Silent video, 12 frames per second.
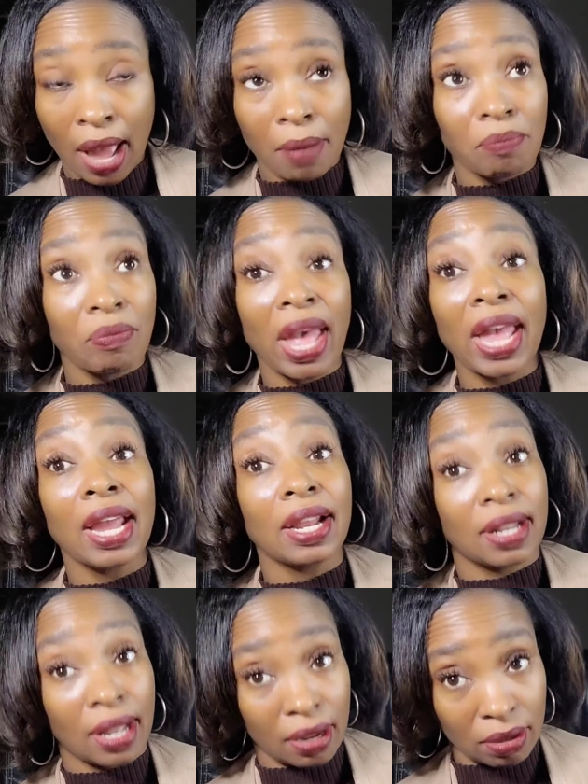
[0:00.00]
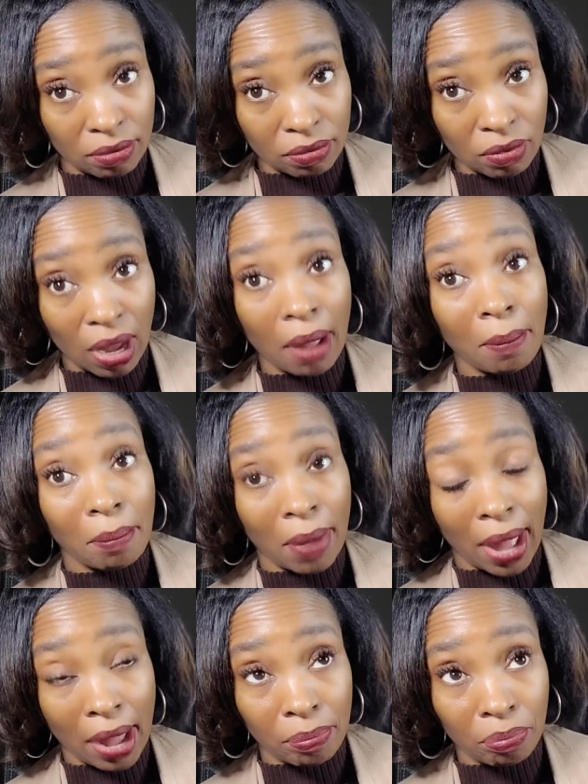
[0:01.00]
I made that.
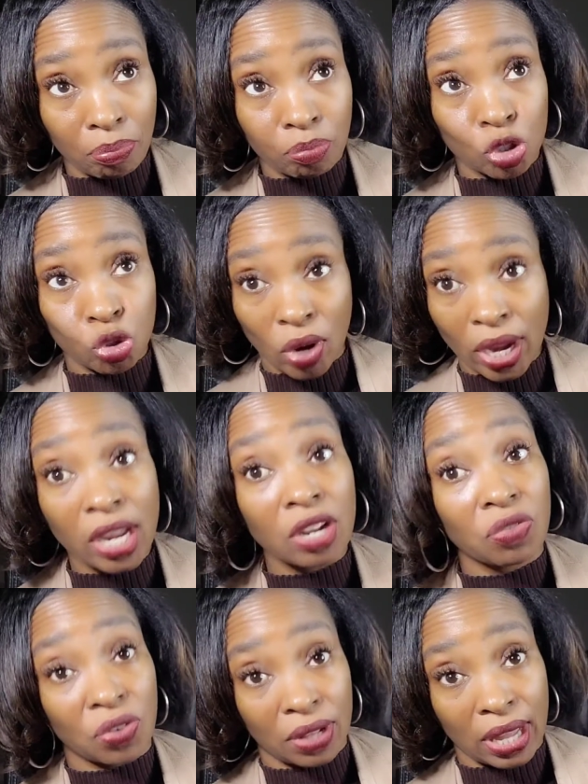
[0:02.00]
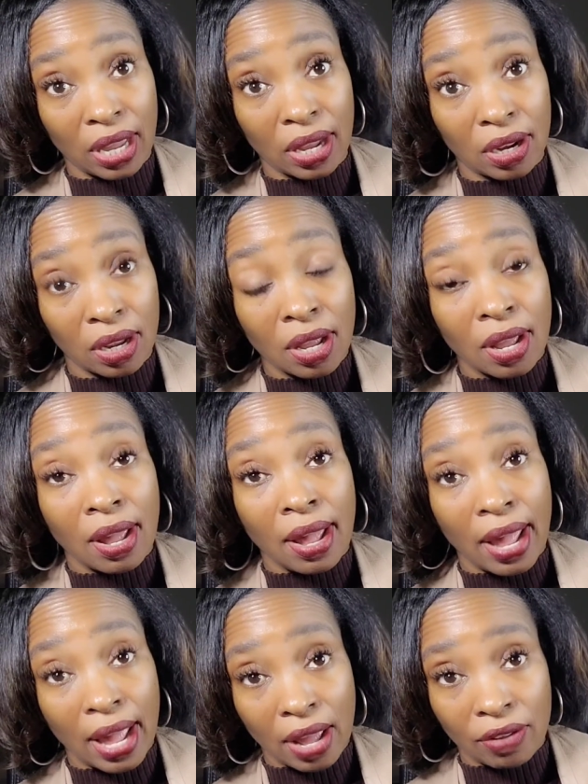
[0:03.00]
I trained for that
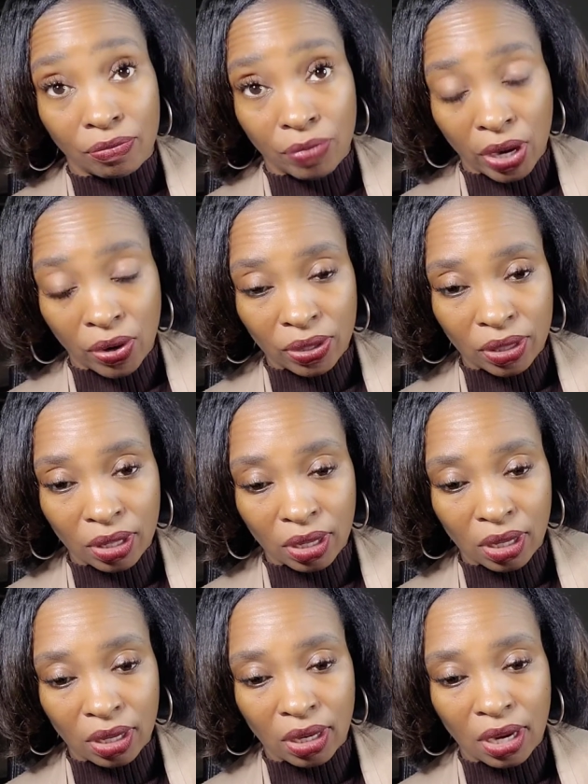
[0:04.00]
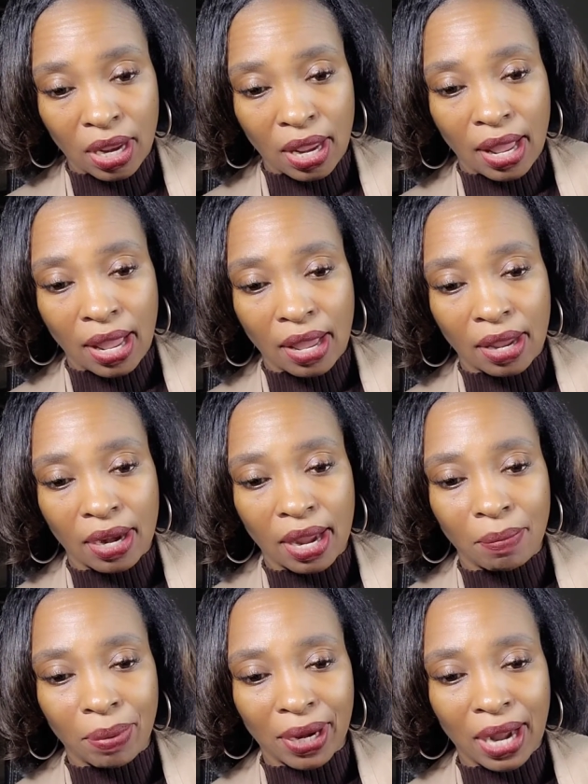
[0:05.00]
half marathon.
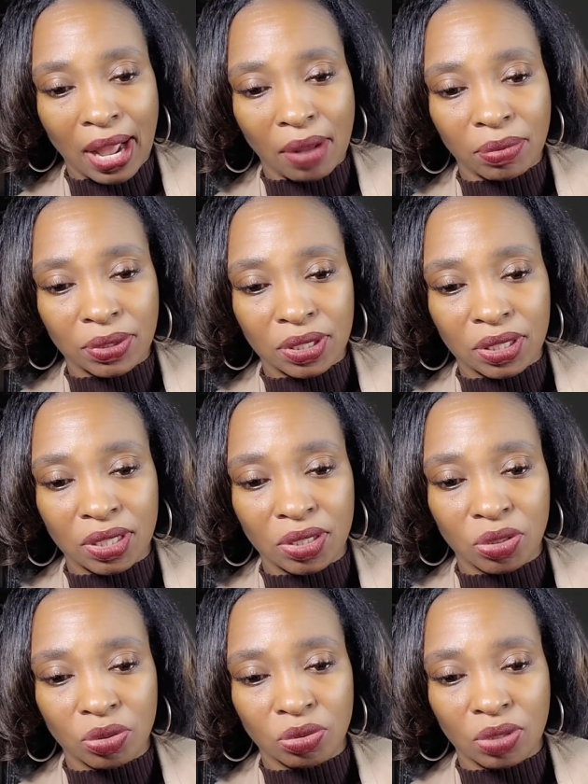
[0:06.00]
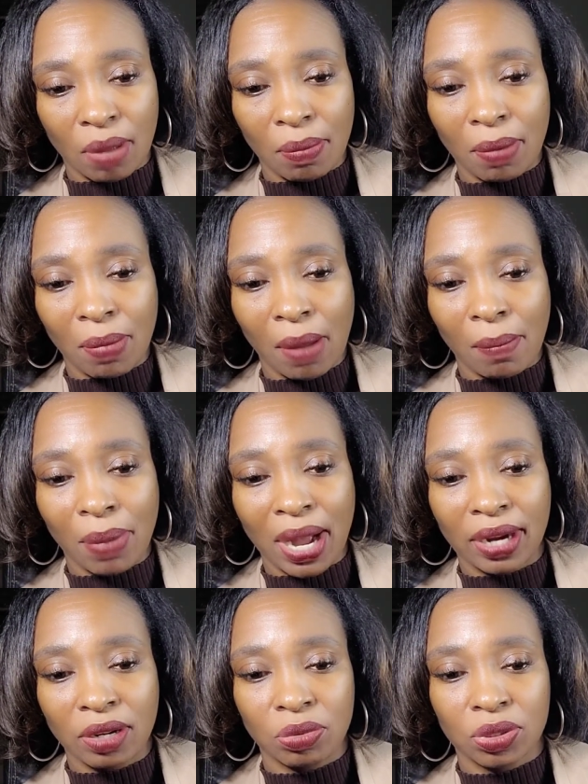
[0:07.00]
But I was still, I mean, my
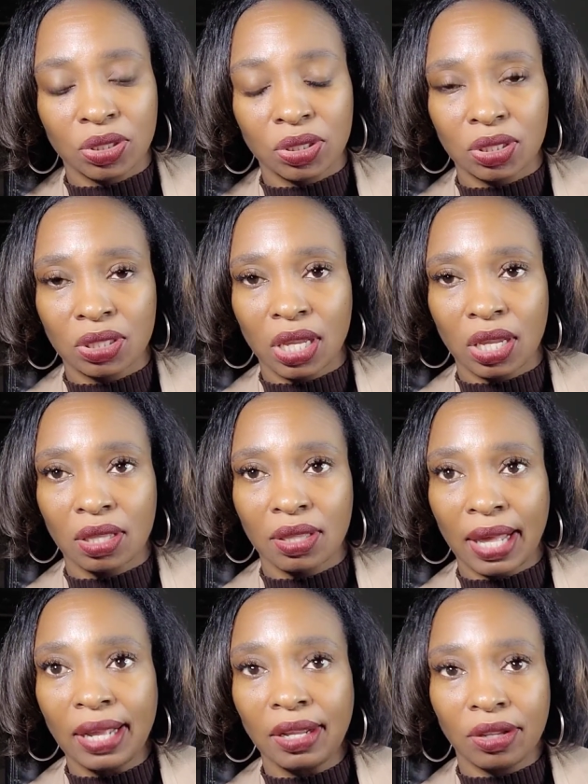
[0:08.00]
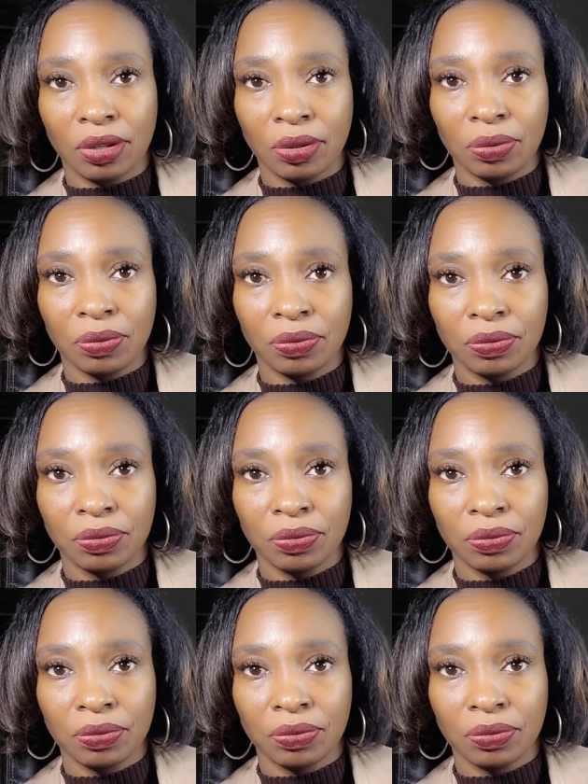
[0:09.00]
body was just like, thank you.